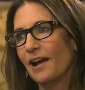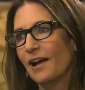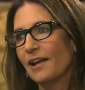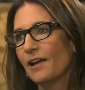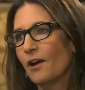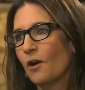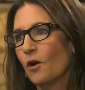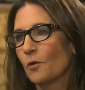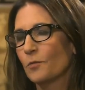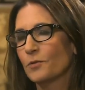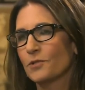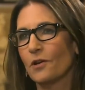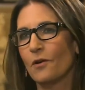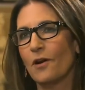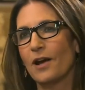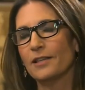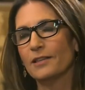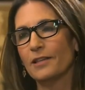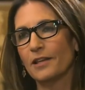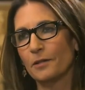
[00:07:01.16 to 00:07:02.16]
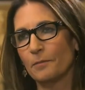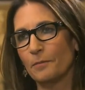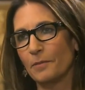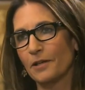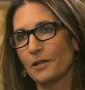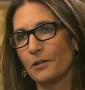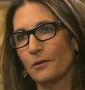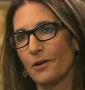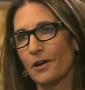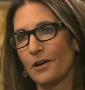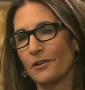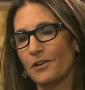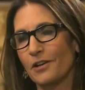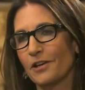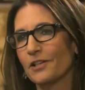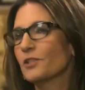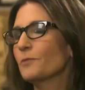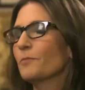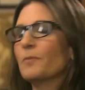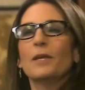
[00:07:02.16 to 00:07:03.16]
I hope so. I like being around
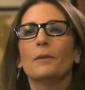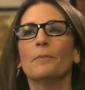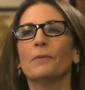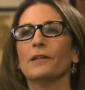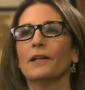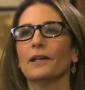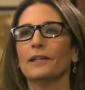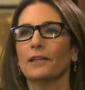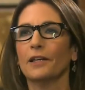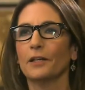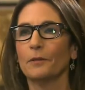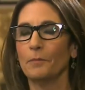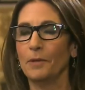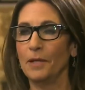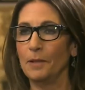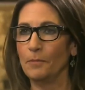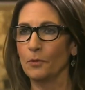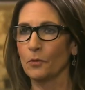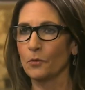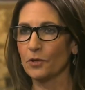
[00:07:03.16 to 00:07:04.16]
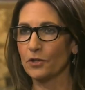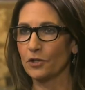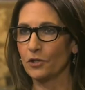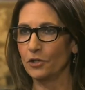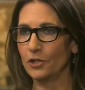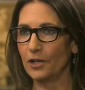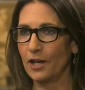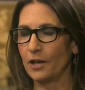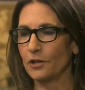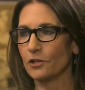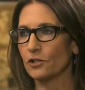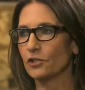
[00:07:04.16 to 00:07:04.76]
nice people. I like people with good